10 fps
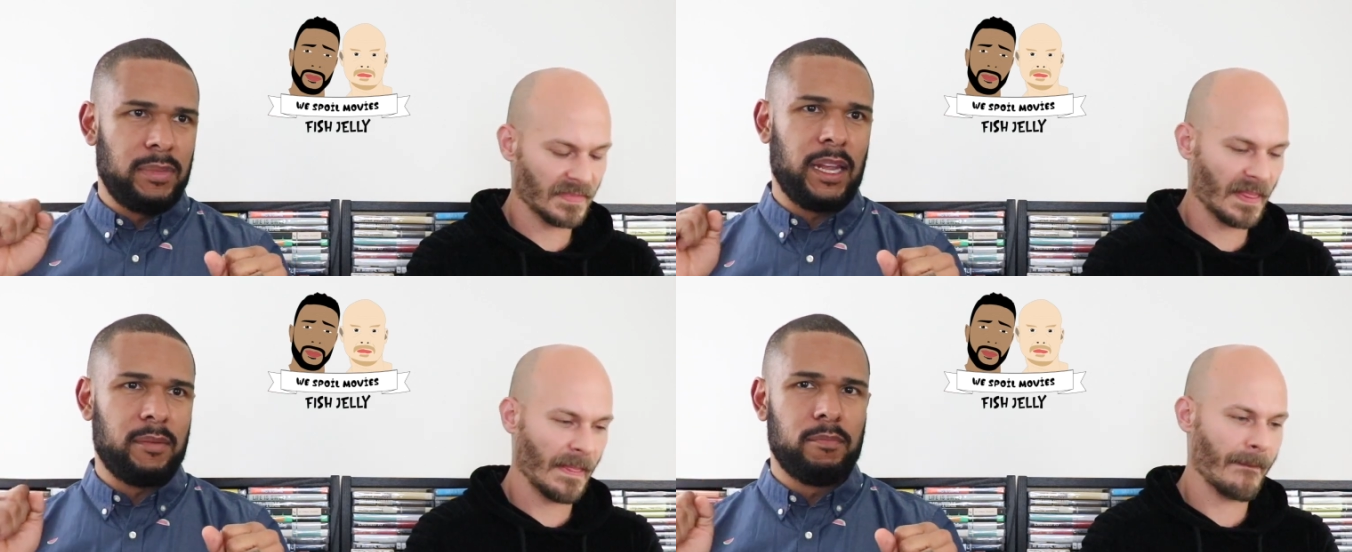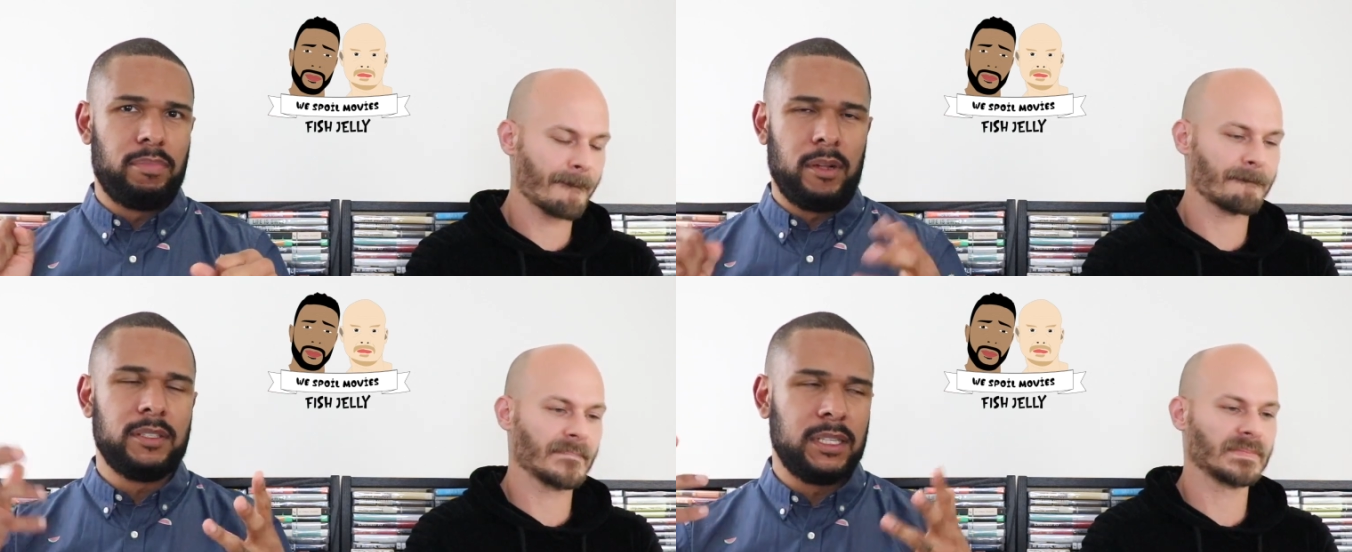Speaker 1: like
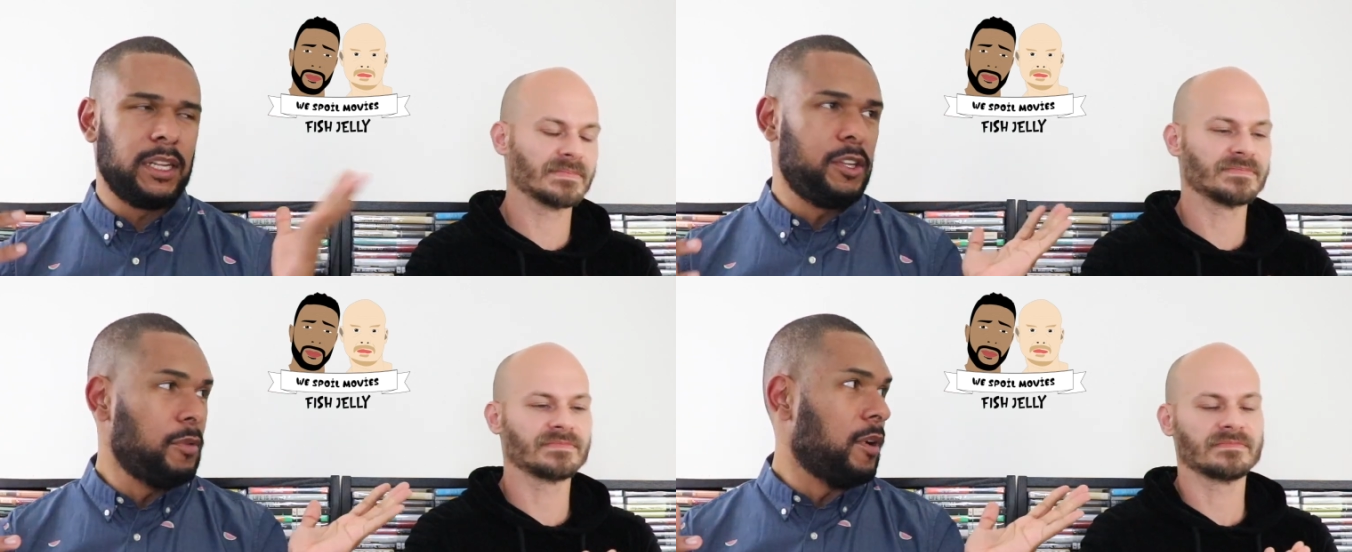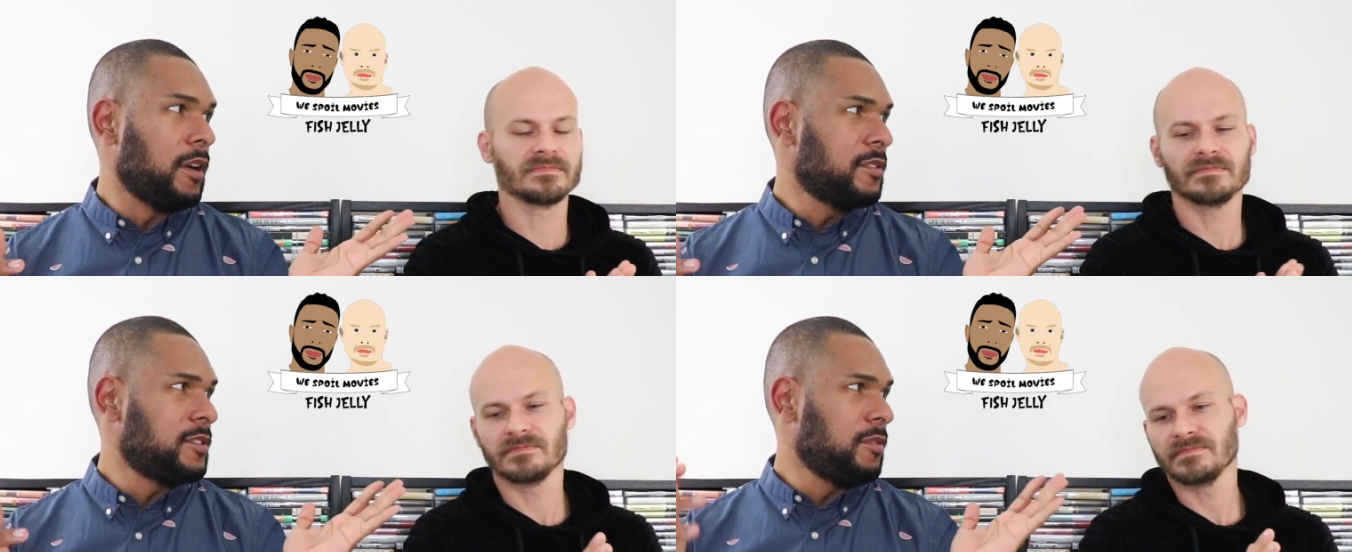balding, like you
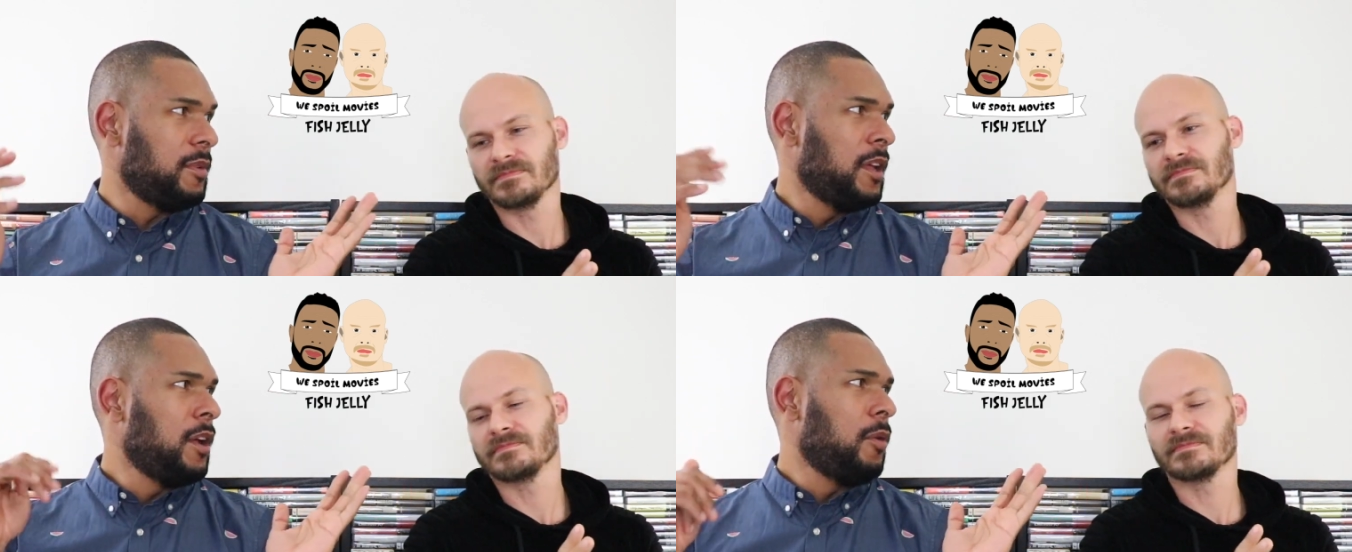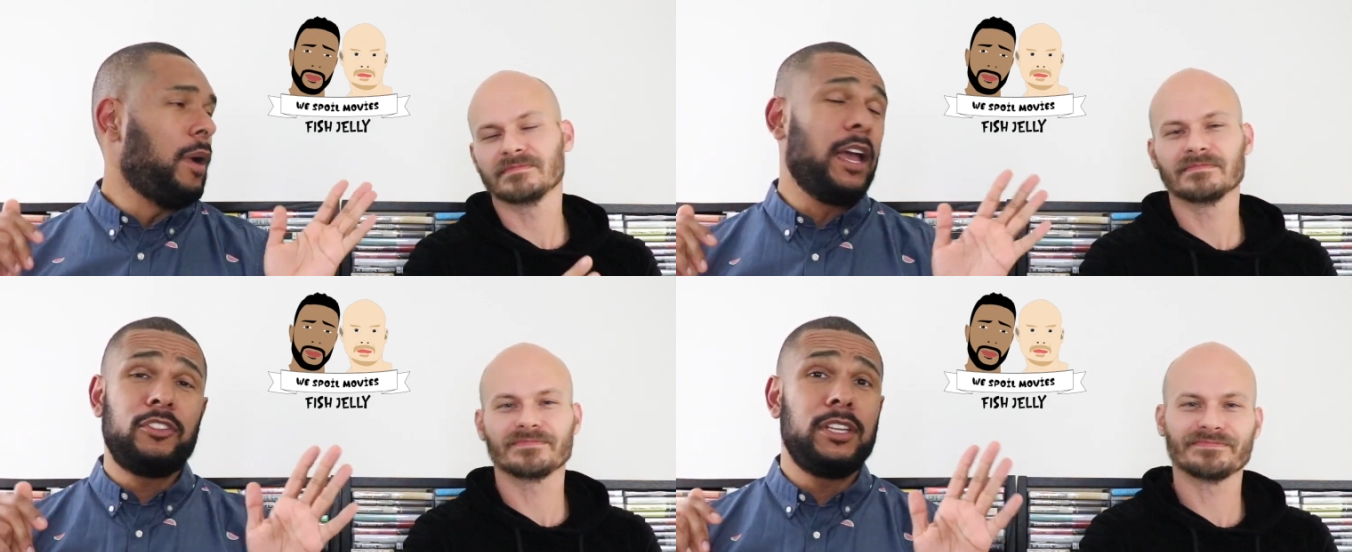are. So,
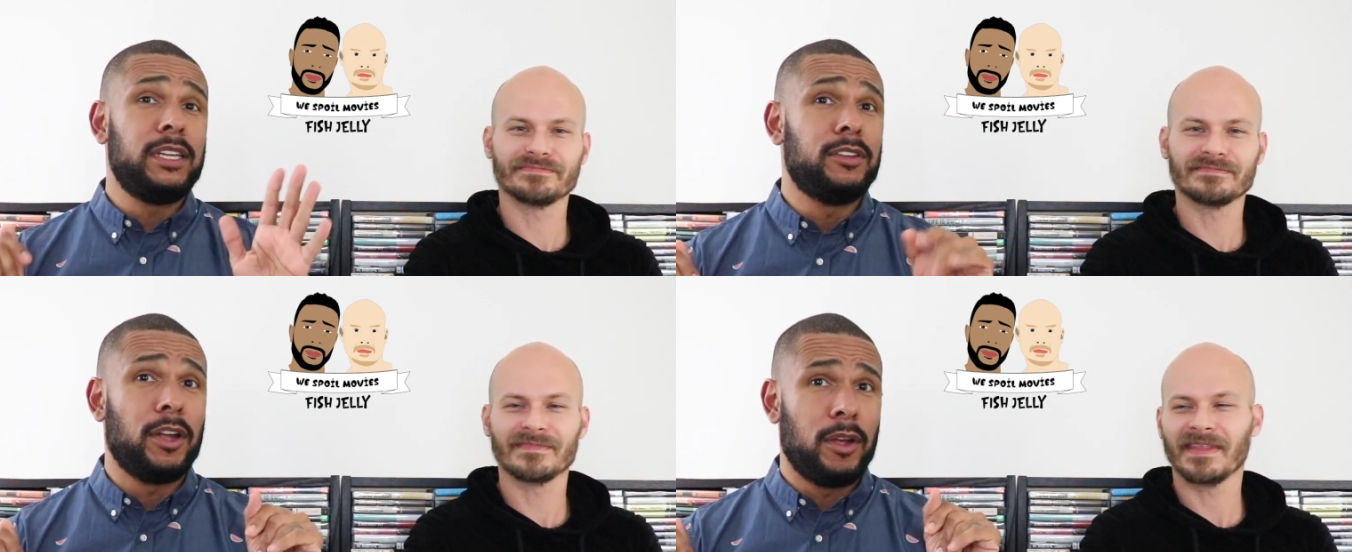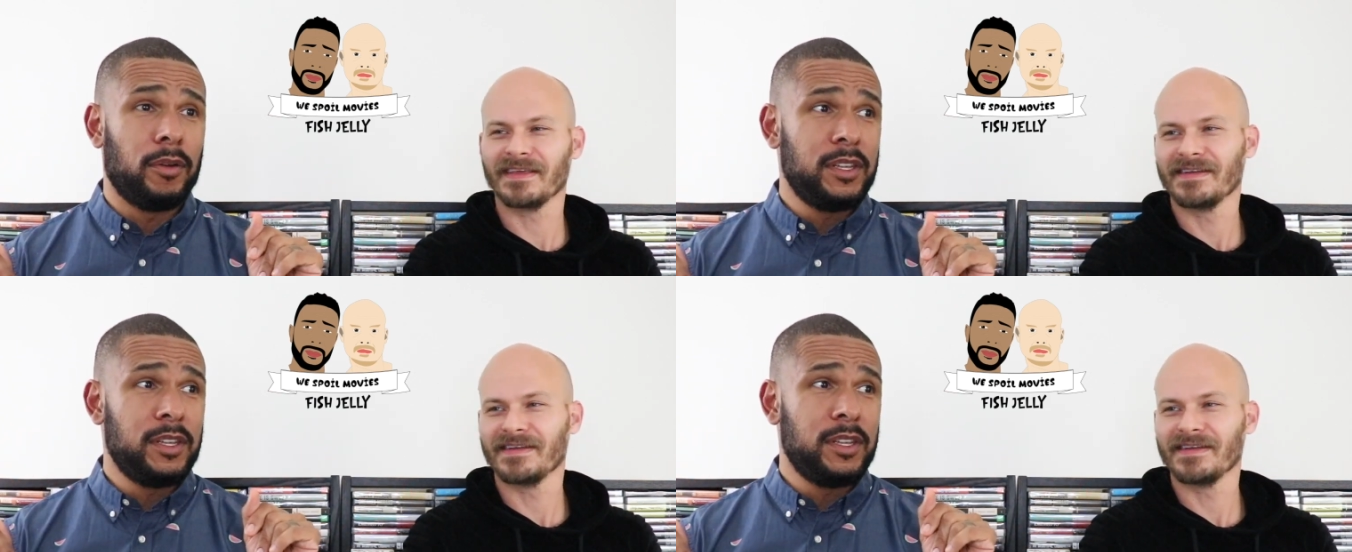well, actually, no.